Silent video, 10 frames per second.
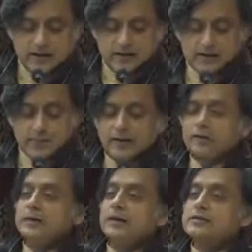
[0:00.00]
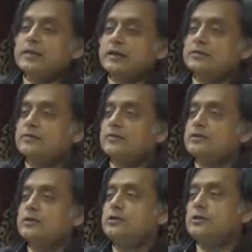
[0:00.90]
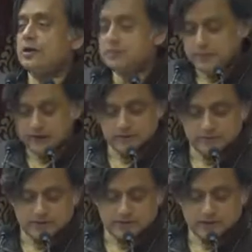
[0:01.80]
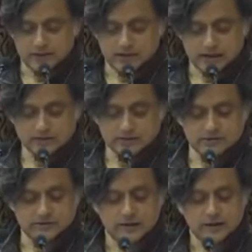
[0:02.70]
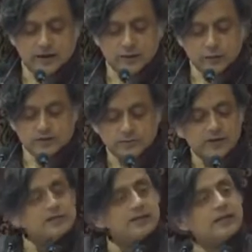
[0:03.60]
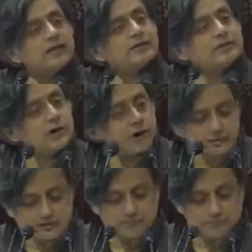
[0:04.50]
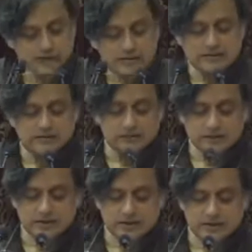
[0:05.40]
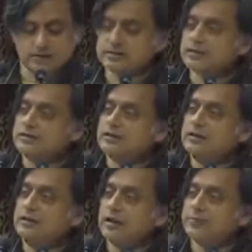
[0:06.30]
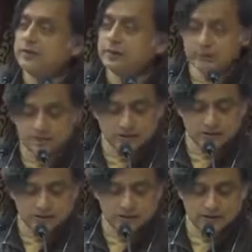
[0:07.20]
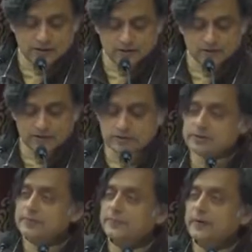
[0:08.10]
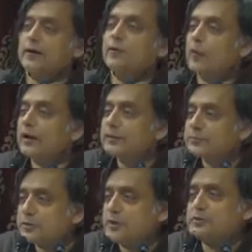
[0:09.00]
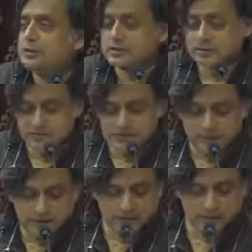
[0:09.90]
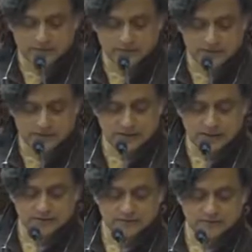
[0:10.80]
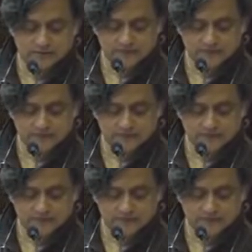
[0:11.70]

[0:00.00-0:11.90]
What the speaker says: The American executive is a non-parliamentary executive, which means that it is not dependent for its existence upon a majority in Congress, while the British system is a parliamentary executive.